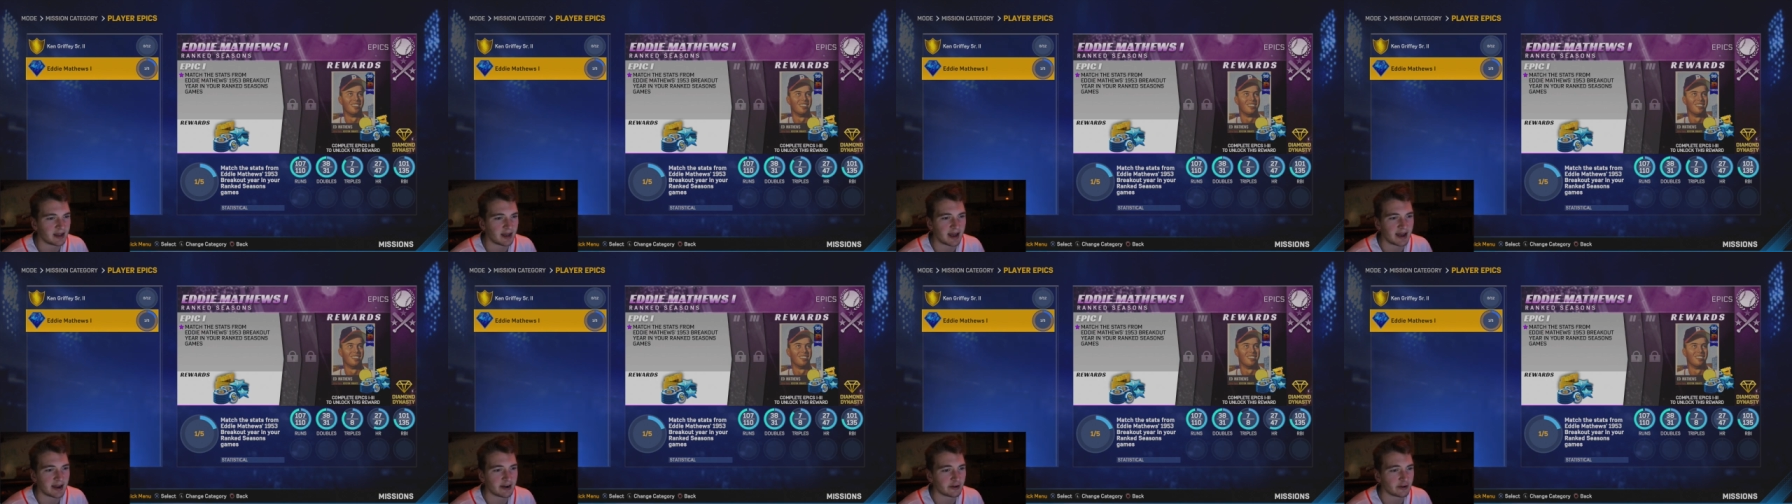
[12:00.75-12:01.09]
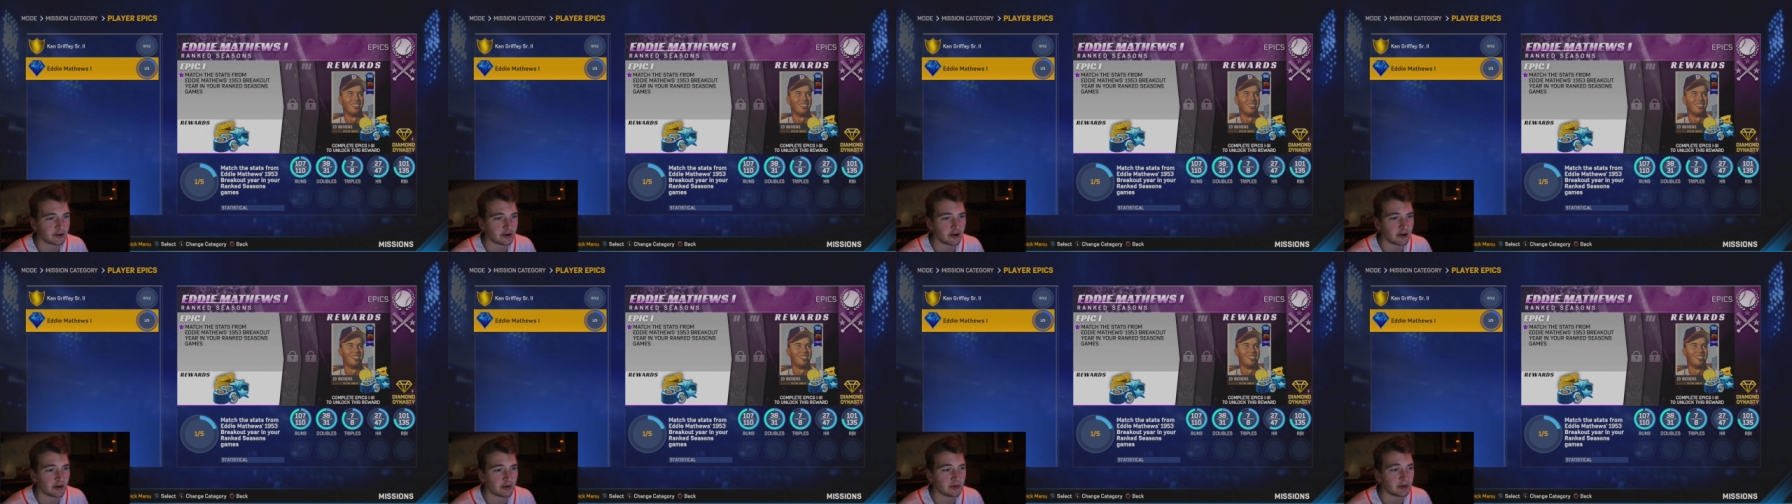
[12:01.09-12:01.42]
I
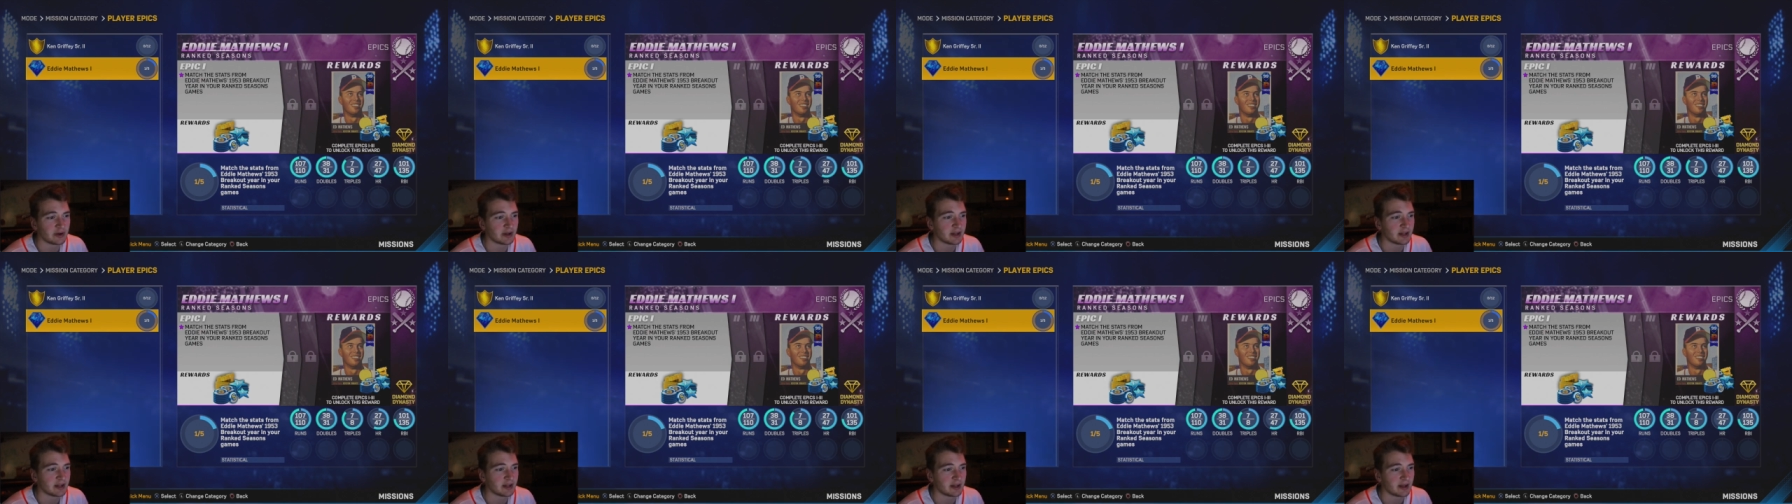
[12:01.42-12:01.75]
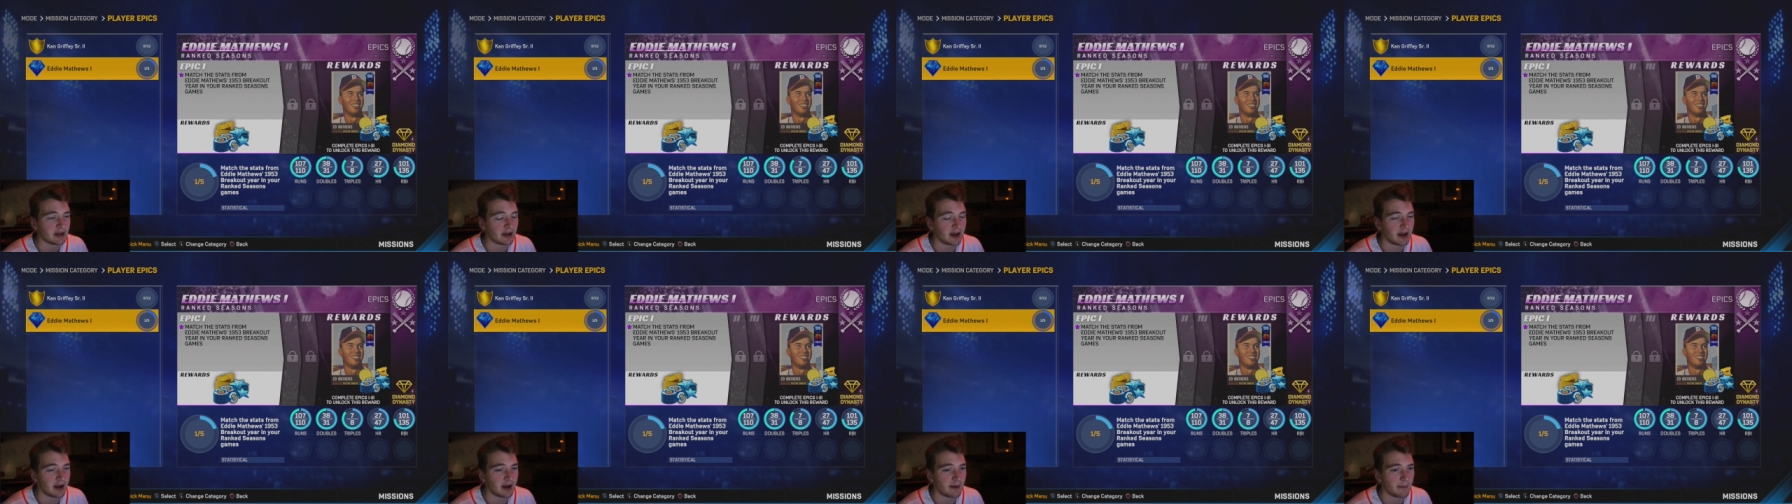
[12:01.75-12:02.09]
don't know.
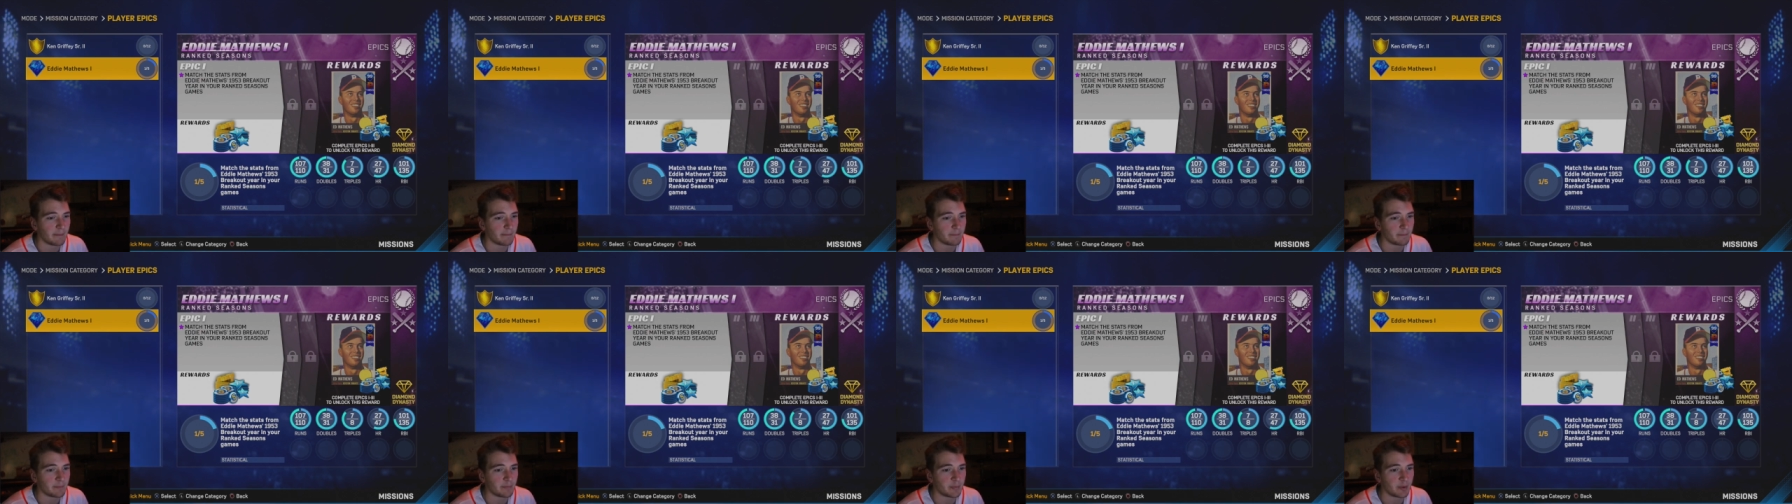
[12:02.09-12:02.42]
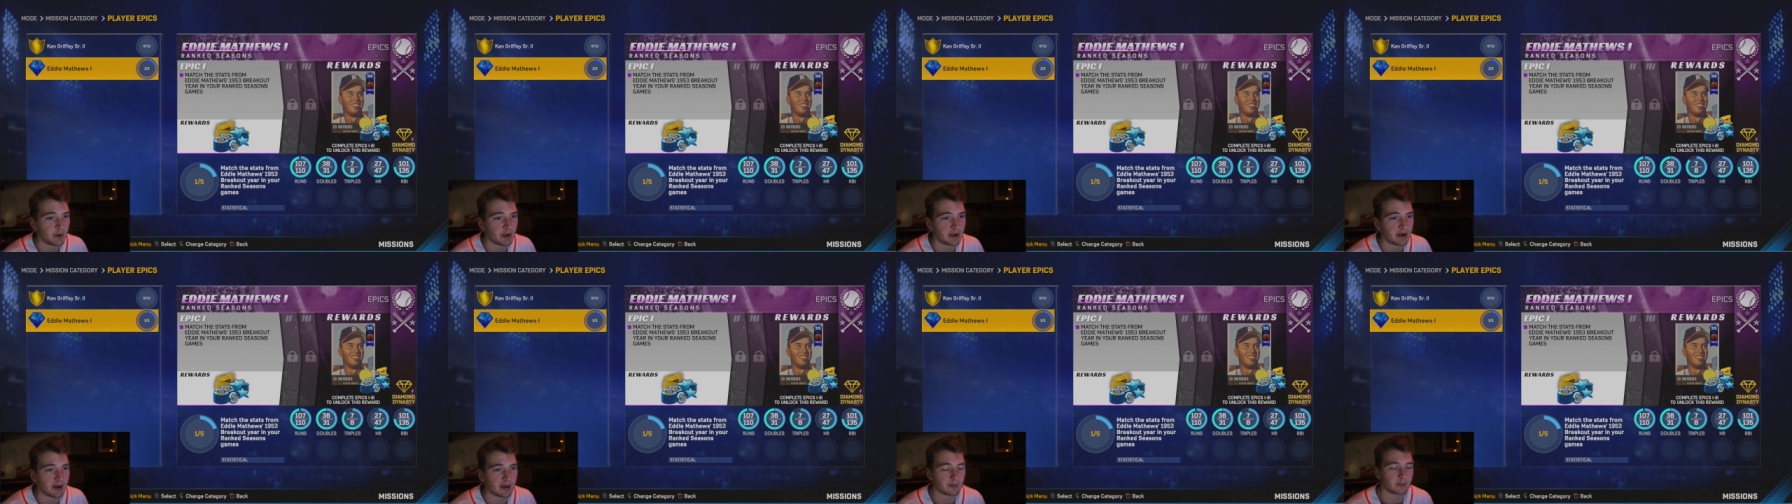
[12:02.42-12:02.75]
Um,
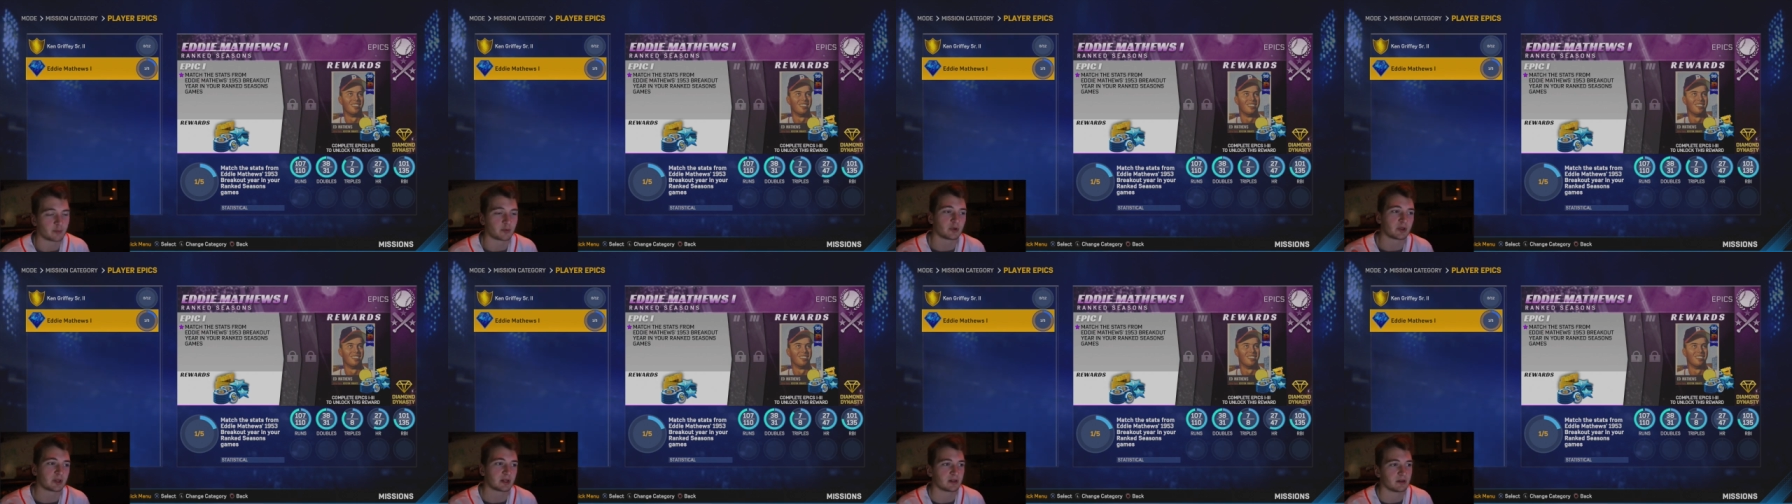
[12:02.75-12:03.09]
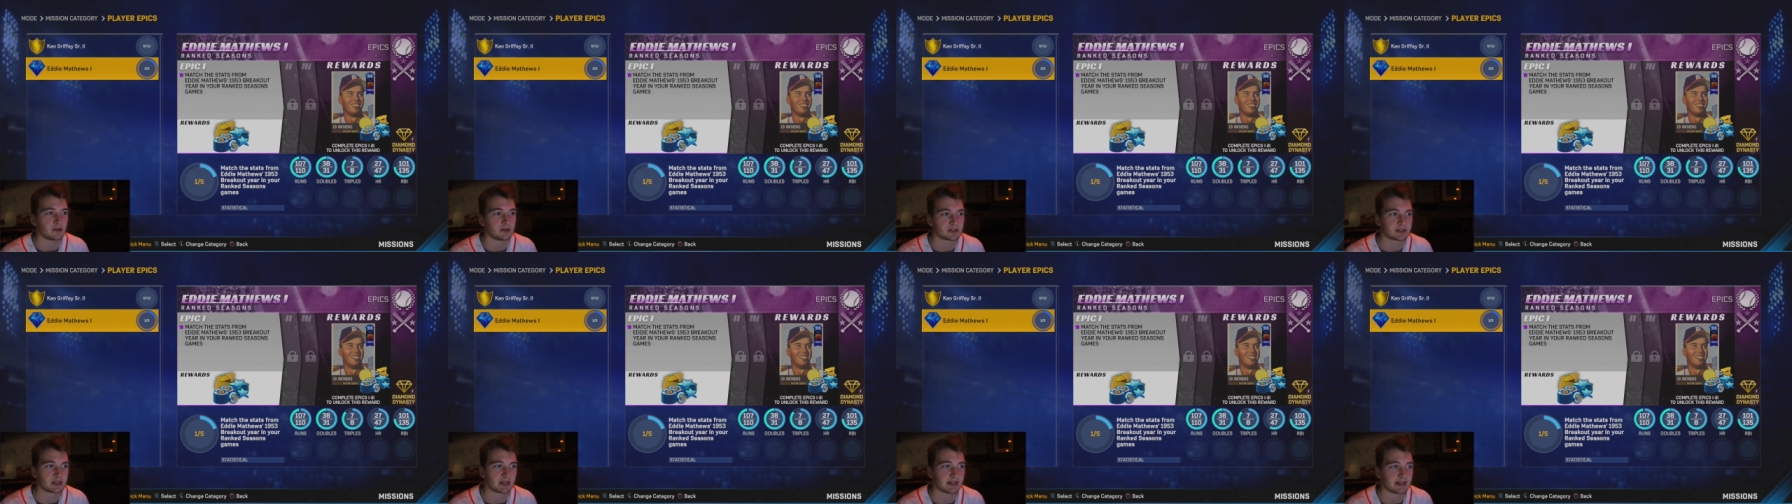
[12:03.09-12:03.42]
but I'm really
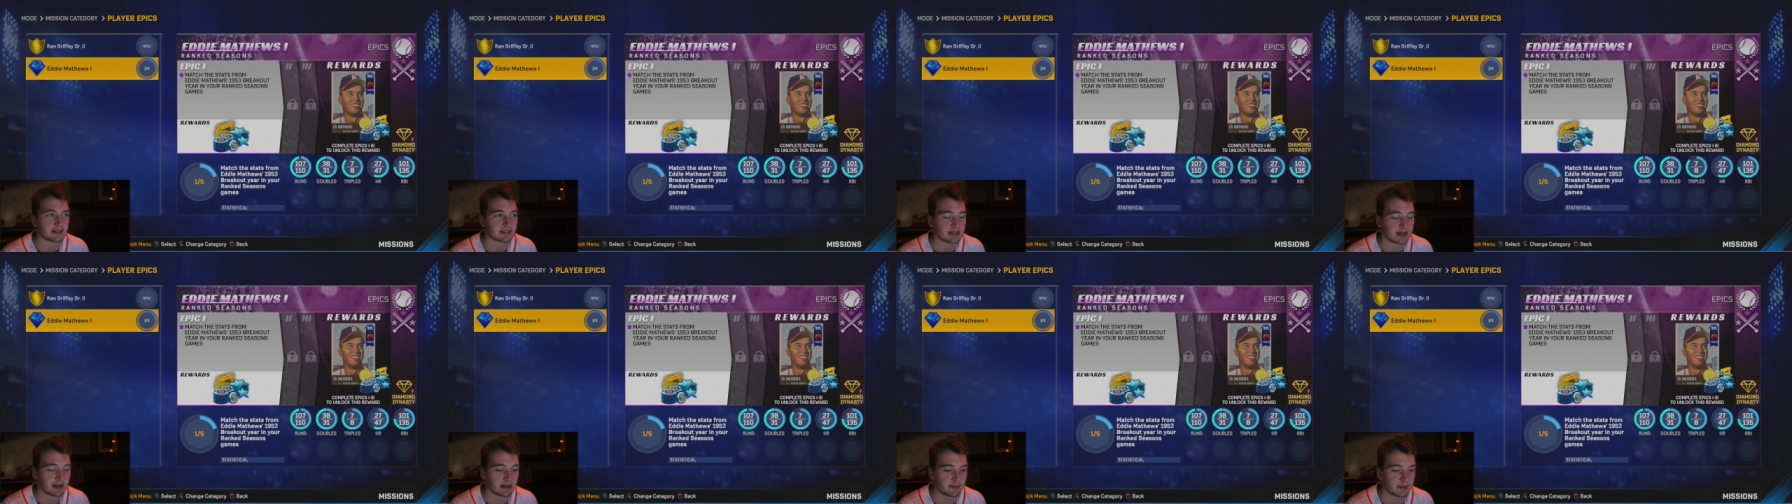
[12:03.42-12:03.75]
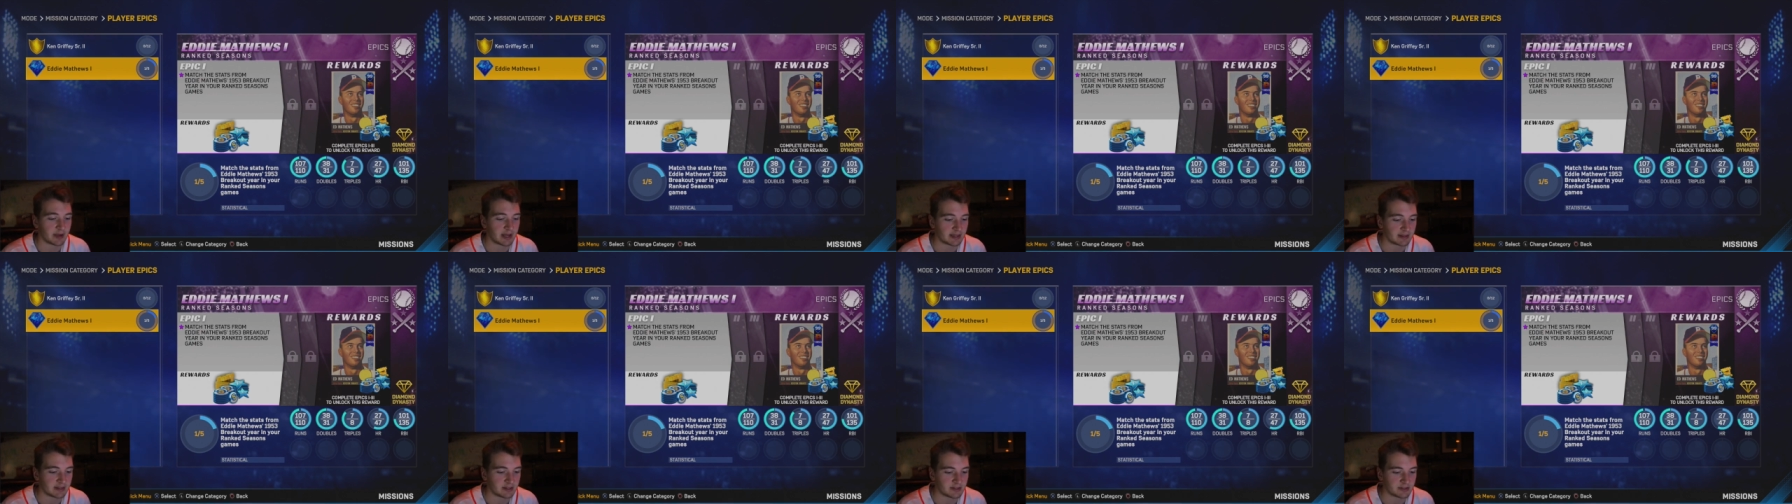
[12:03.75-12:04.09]
close on this Eddie
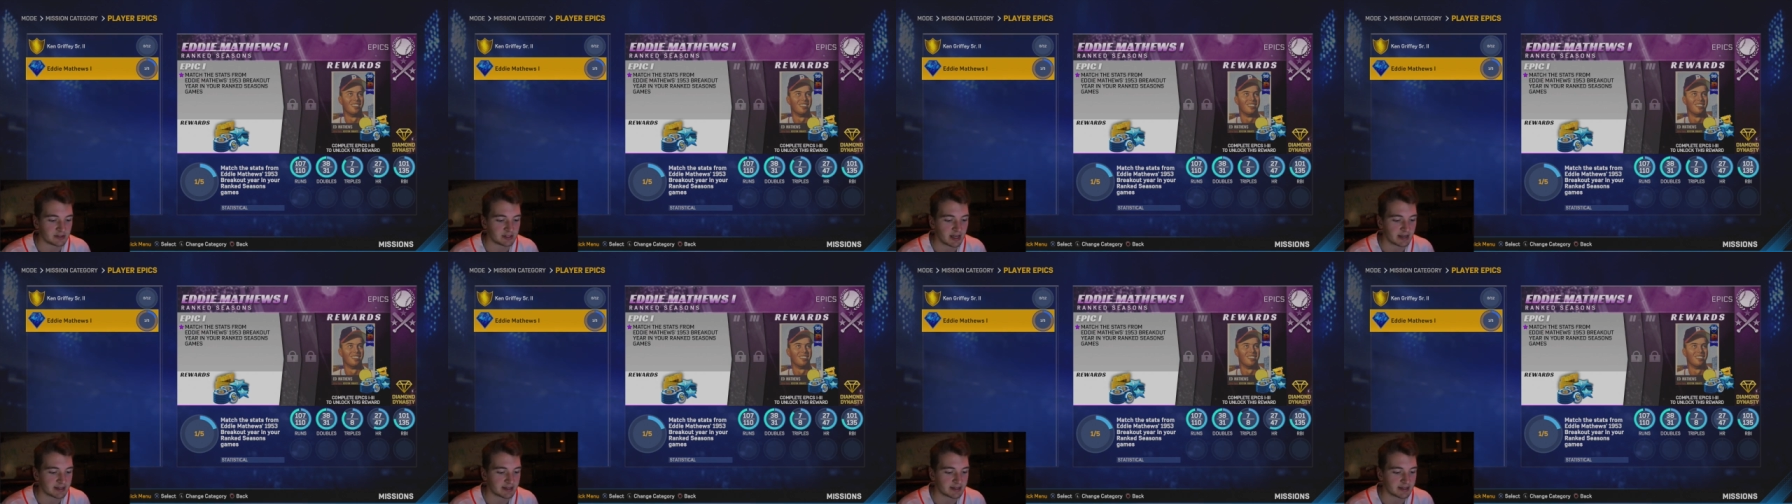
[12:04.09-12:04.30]
Mathews.